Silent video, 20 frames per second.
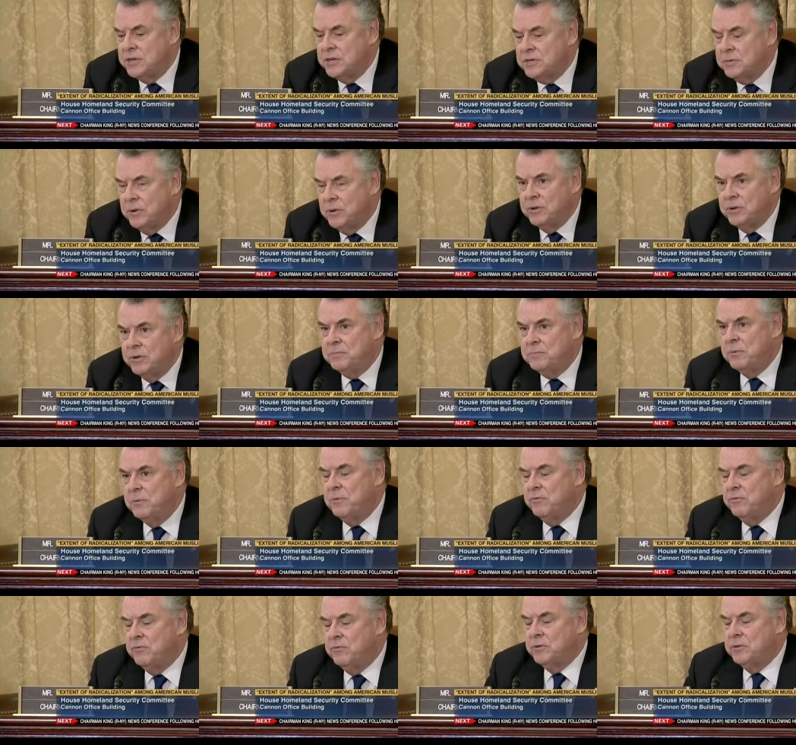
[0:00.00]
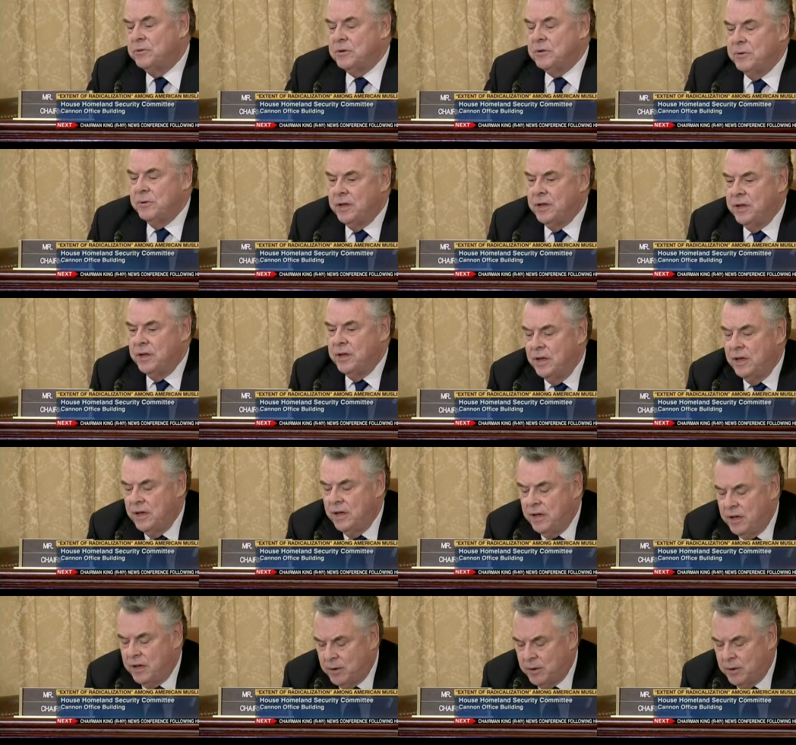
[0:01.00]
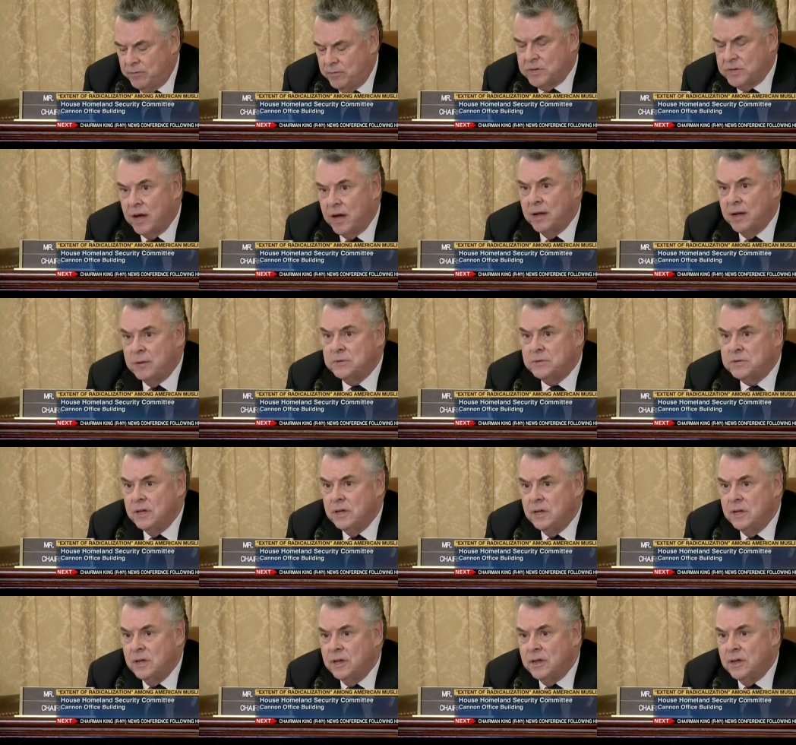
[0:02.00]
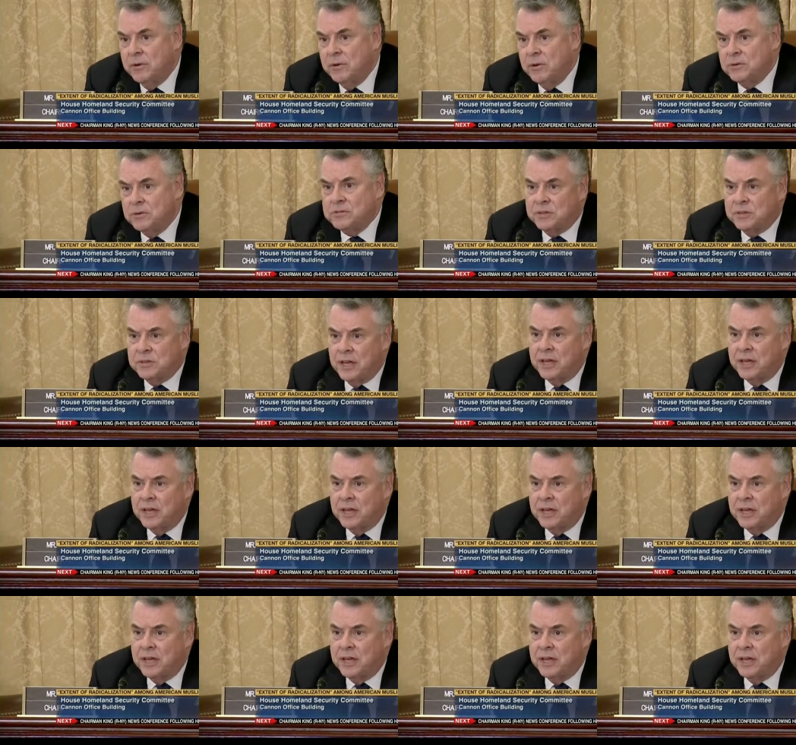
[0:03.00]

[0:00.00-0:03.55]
At the same time, I strongly feel that Muslims as a community